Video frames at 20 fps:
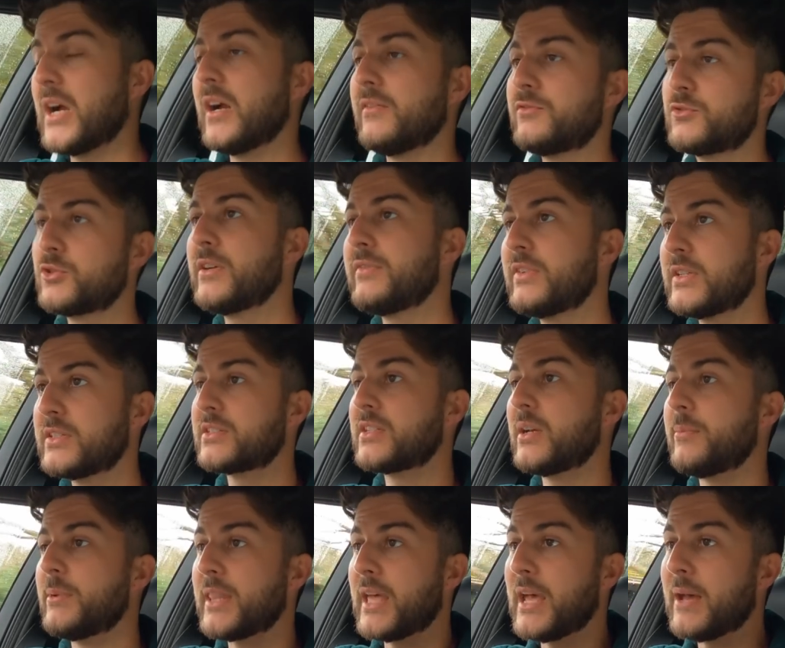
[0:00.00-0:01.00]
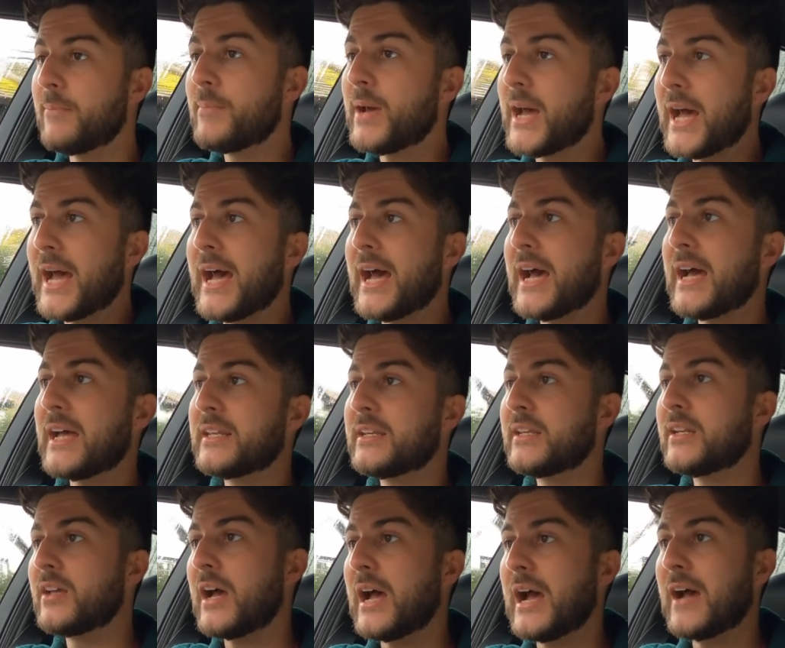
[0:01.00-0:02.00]
I've driven some of them
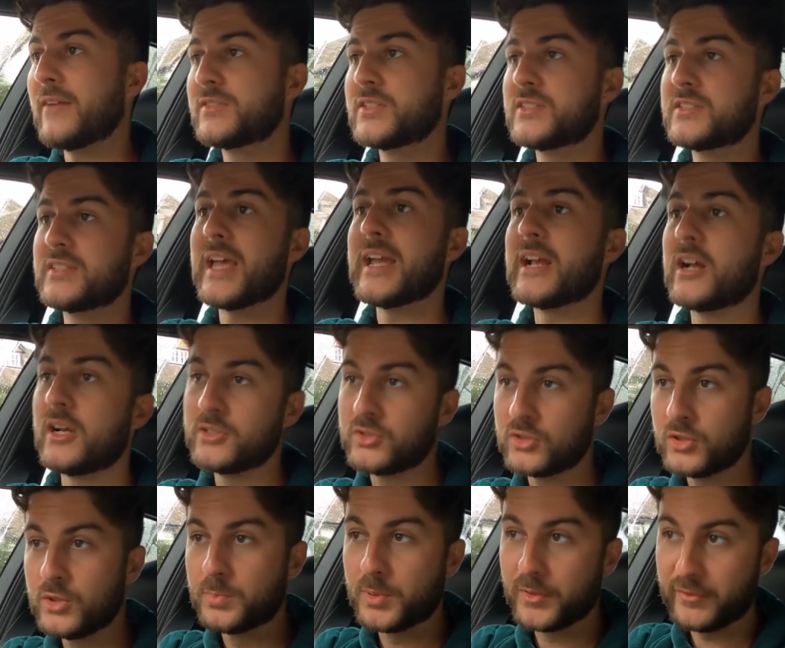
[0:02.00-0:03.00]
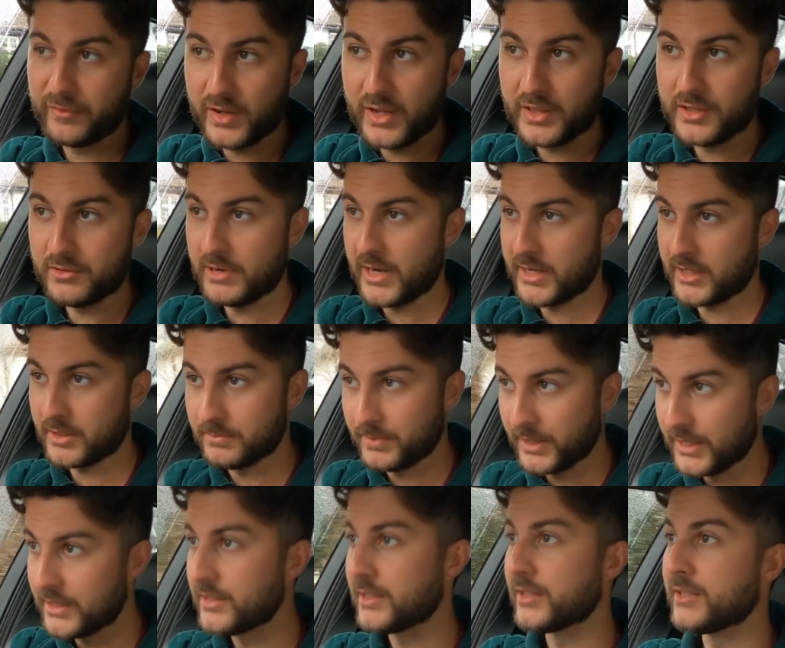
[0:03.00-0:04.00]
and I have to say I do prefer the rack
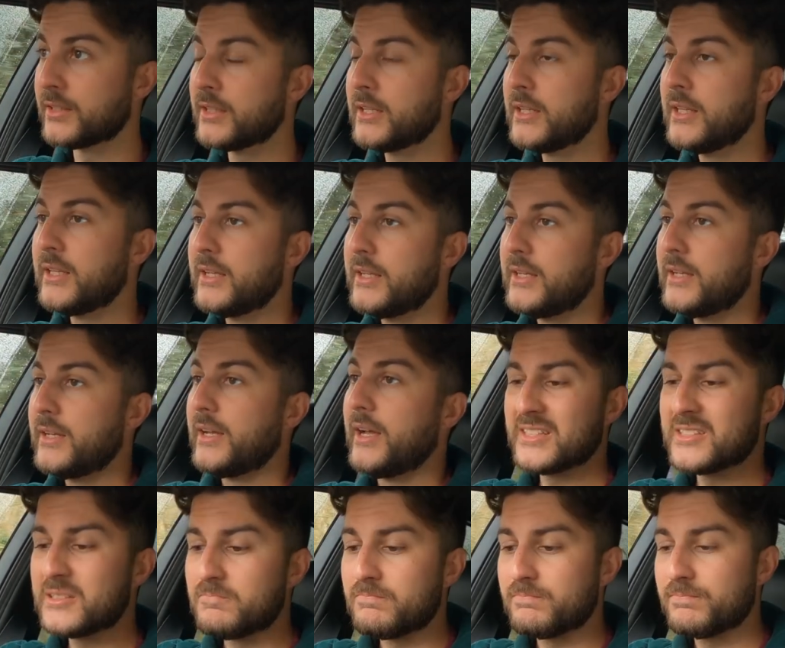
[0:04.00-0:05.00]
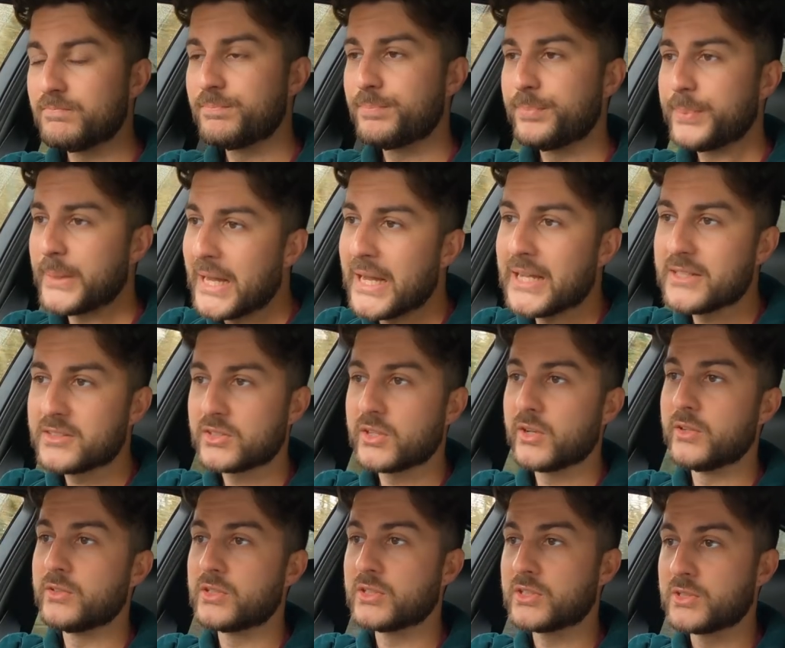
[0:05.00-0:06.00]
and pinion. This isn't bad,
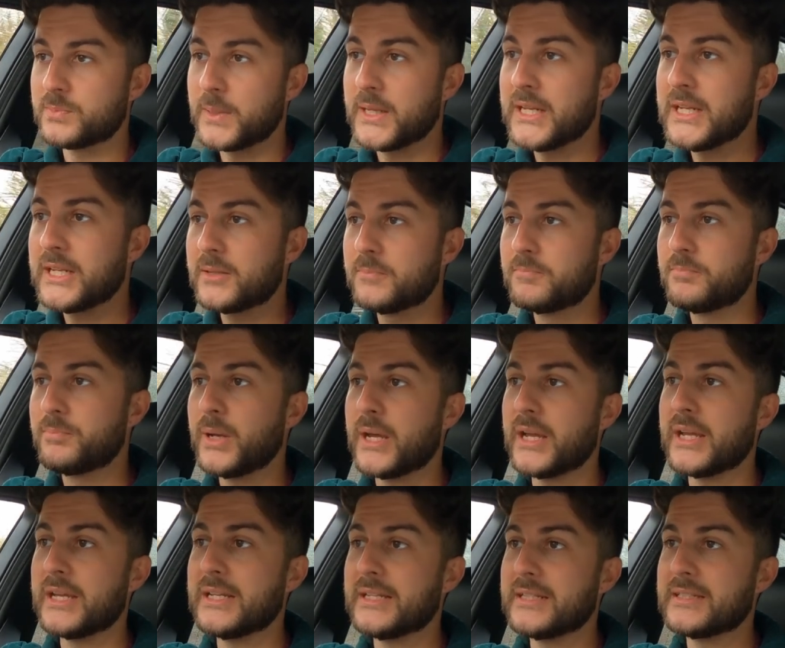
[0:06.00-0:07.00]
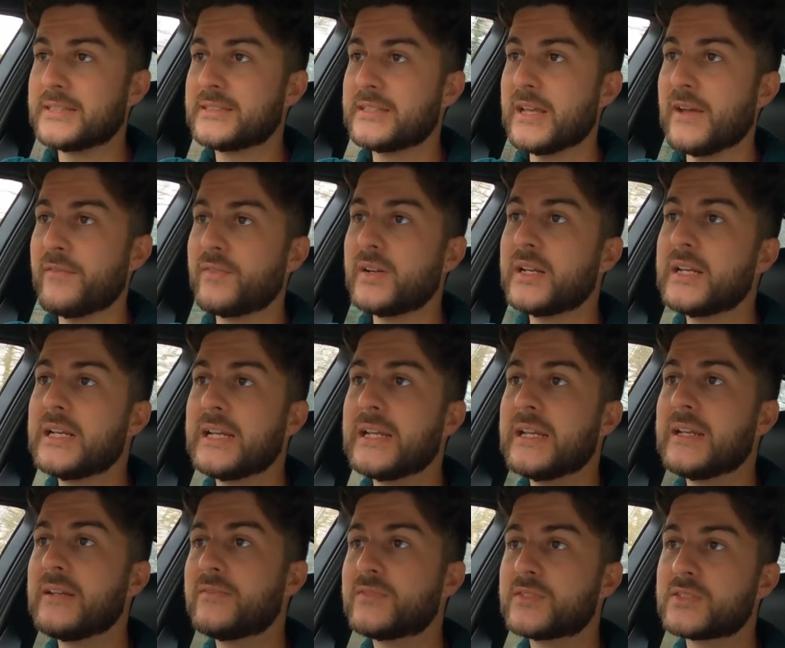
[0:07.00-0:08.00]
so to speak, but definitely
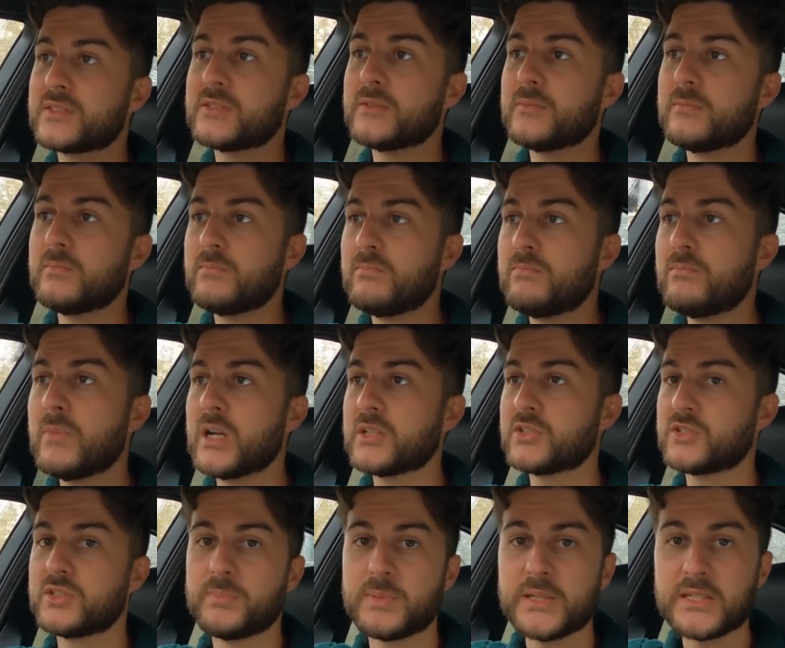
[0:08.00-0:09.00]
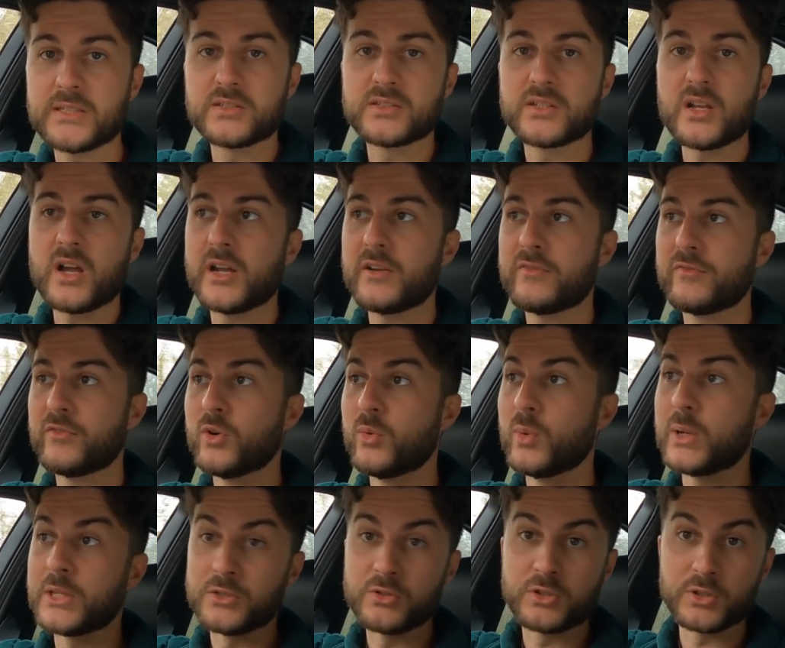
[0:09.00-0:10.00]
leaves much to be desired
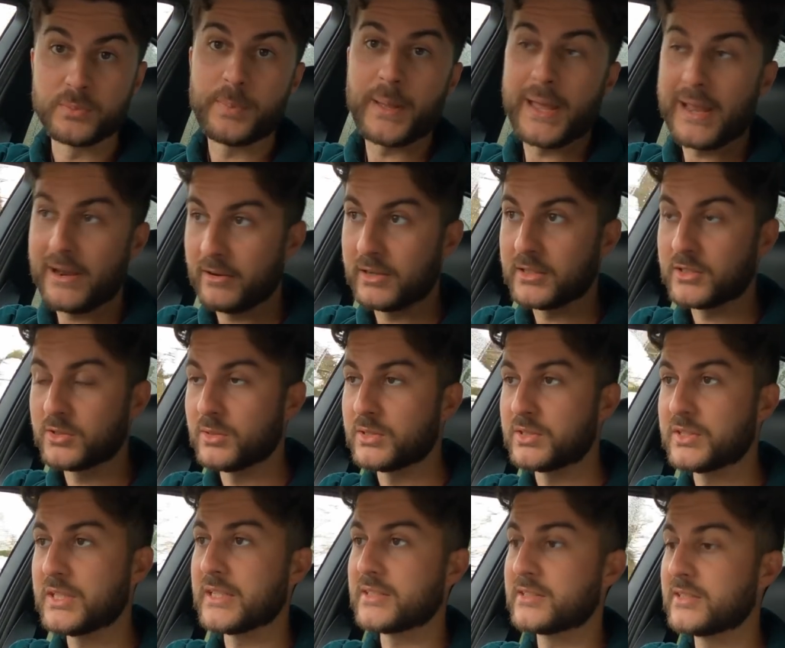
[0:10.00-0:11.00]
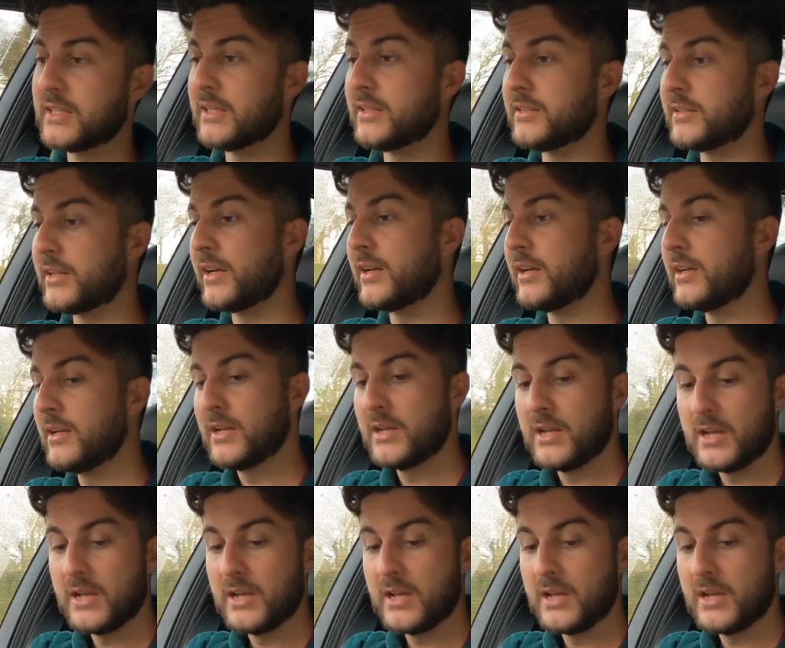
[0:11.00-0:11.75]
for when you compare it to a 6-cylinder.